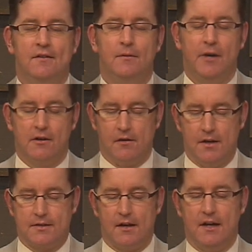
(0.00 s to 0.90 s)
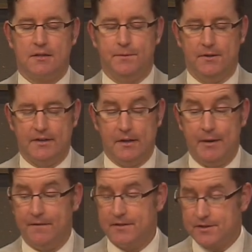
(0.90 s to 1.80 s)
about Christ's gospel and
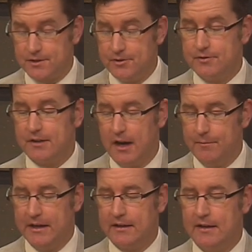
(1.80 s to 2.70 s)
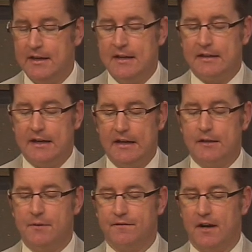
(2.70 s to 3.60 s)
about the soon coming
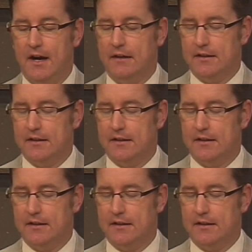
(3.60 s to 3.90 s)
kingdom of God.